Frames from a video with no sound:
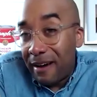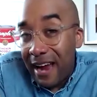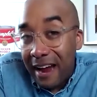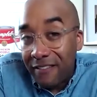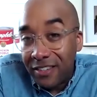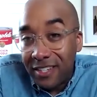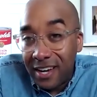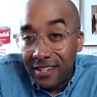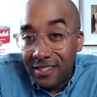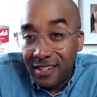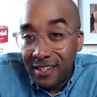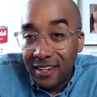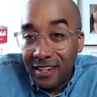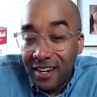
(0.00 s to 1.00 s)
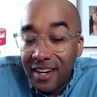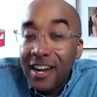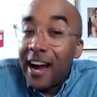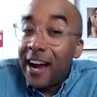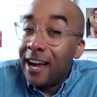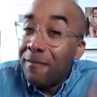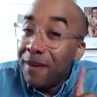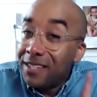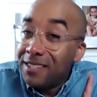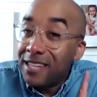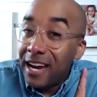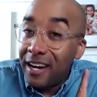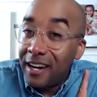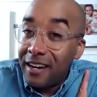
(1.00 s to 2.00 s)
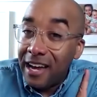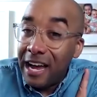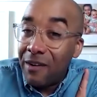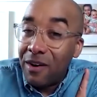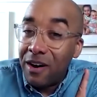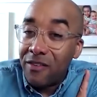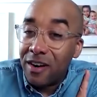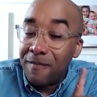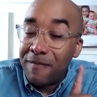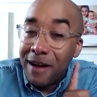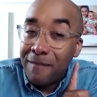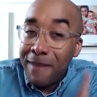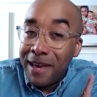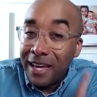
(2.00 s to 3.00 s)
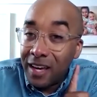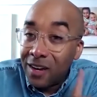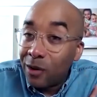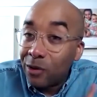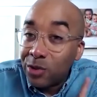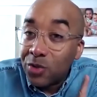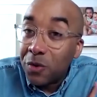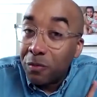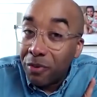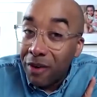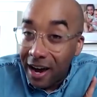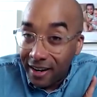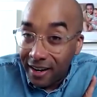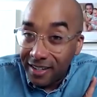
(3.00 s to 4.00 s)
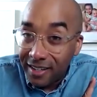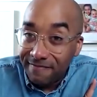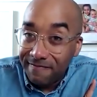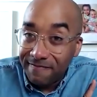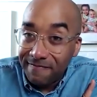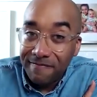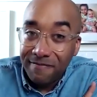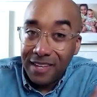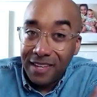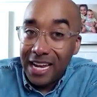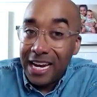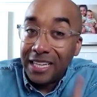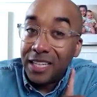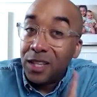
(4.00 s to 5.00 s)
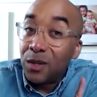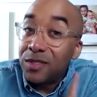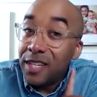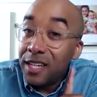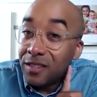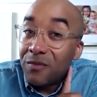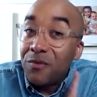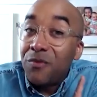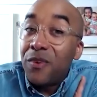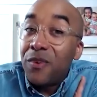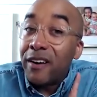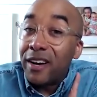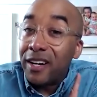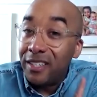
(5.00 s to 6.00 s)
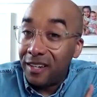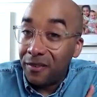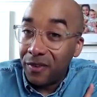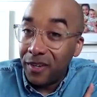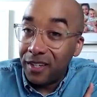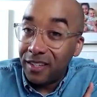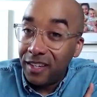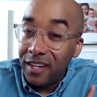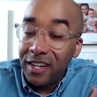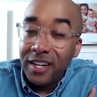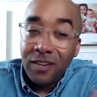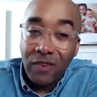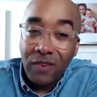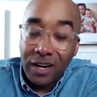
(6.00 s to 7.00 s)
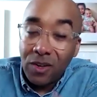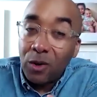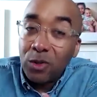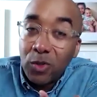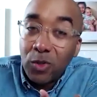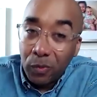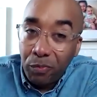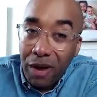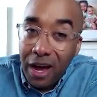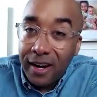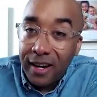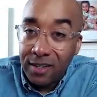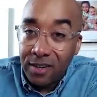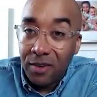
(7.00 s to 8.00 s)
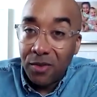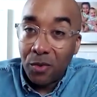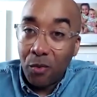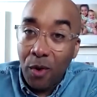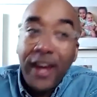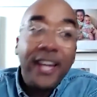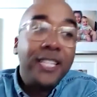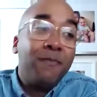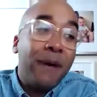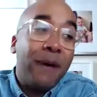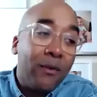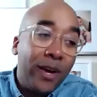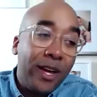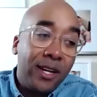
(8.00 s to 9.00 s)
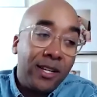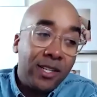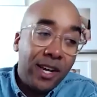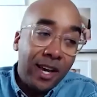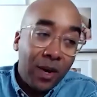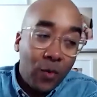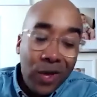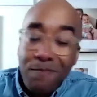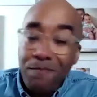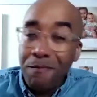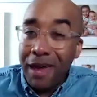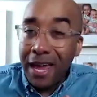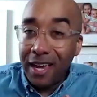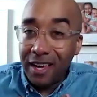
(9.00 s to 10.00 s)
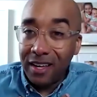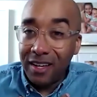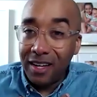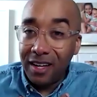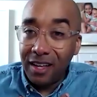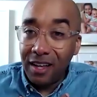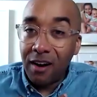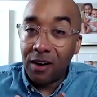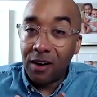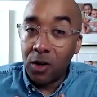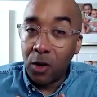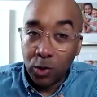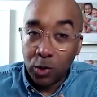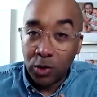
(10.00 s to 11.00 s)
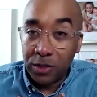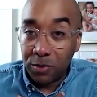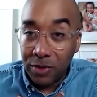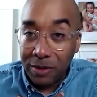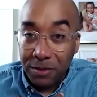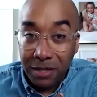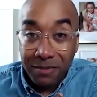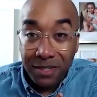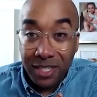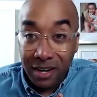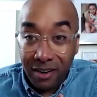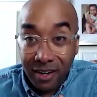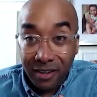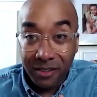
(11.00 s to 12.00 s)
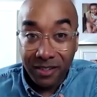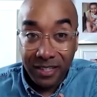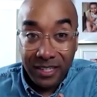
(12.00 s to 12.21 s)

advertising. I am excited, however, about making cultural product. I think those things are very different, right? Cultural product are the ways by which we make our cultural subscription material,